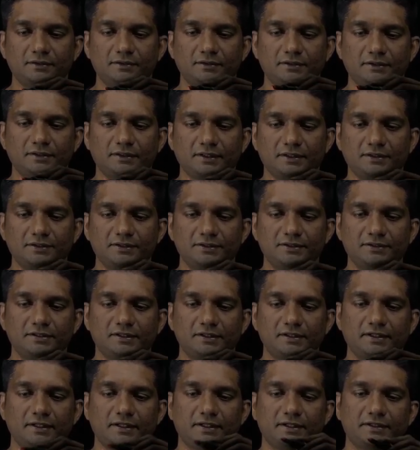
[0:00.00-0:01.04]
the
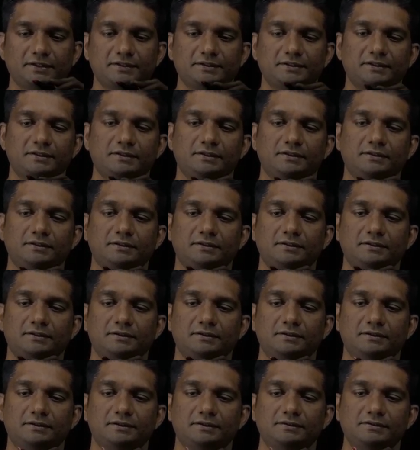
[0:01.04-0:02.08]
tangential direction,
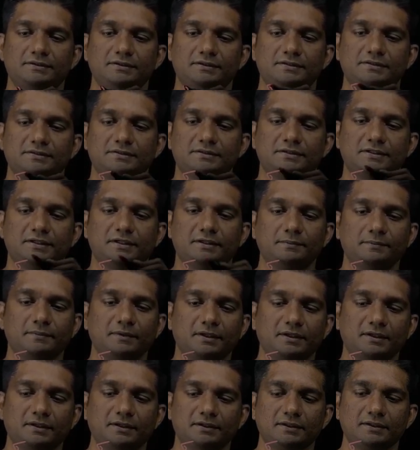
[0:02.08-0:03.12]
this is
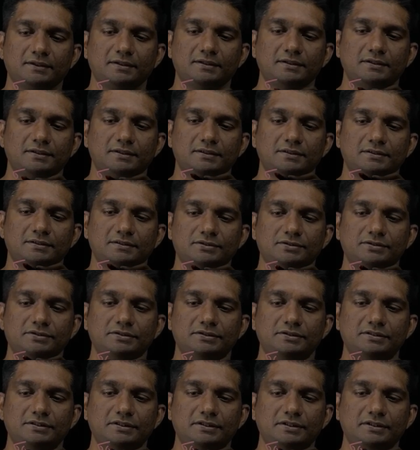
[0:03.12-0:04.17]
sigma
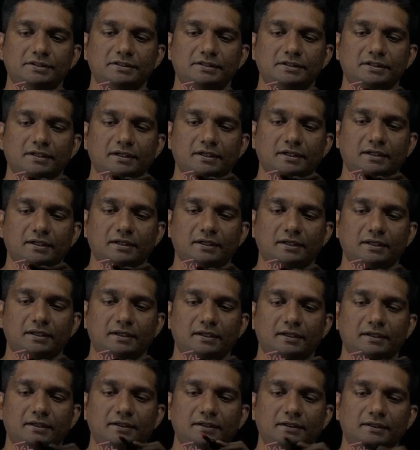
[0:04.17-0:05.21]

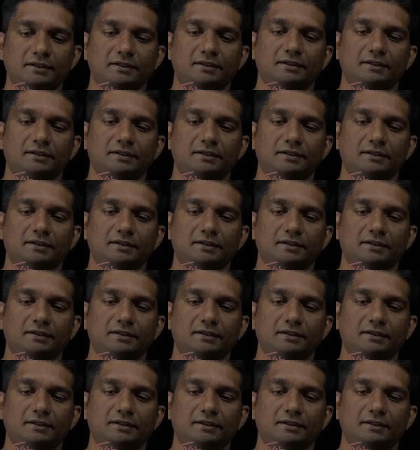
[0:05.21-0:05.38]
gl,